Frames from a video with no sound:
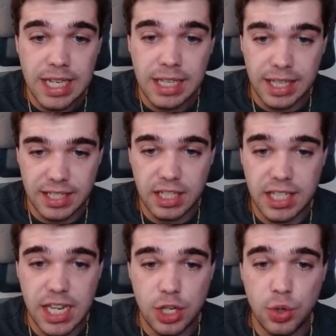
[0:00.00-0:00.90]
Let's
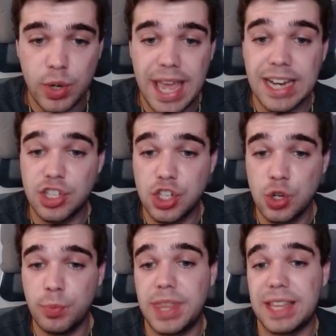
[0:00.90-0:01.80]
continue and
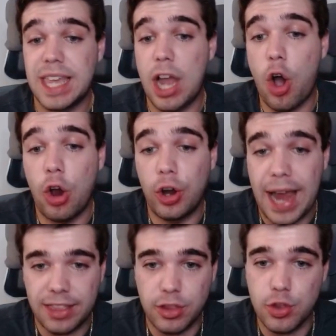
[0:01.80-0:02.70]
assume that they are
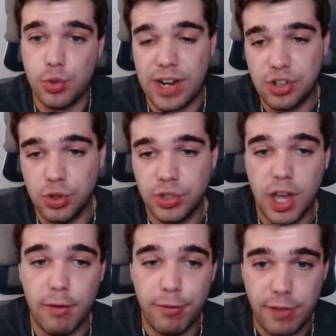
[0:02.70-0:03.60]
at the thresholds
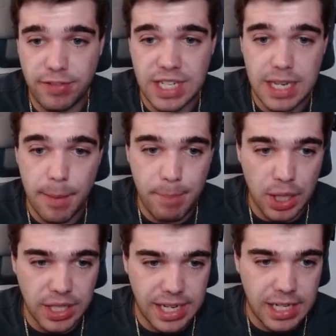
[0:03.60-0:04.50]
of 50
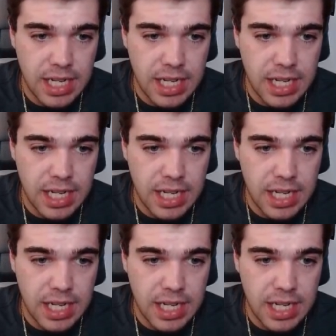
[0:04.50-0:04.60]
billion.